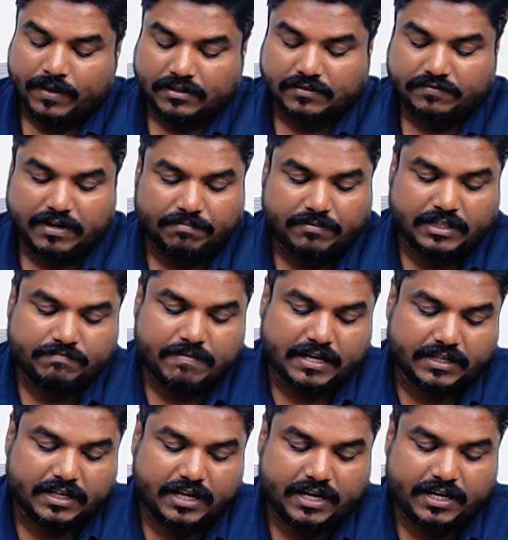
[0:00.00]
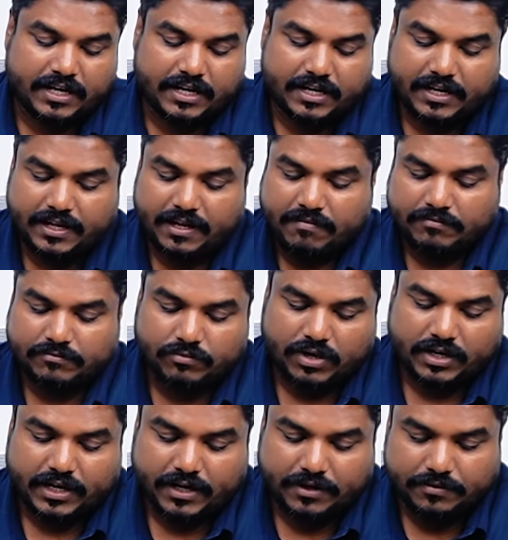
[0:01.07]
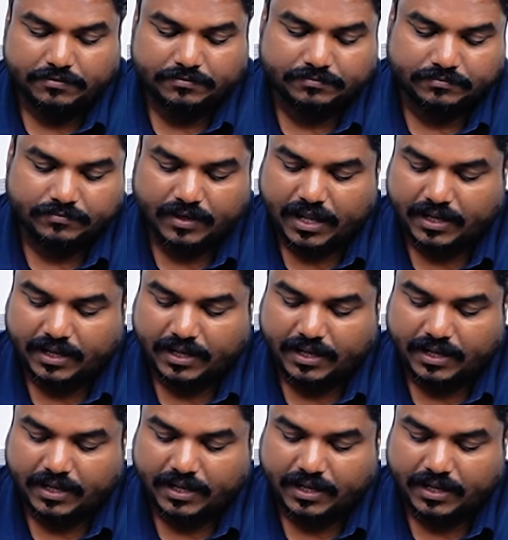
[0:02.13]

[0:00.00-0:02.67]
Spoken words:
So from this bacteria DNA, what I do,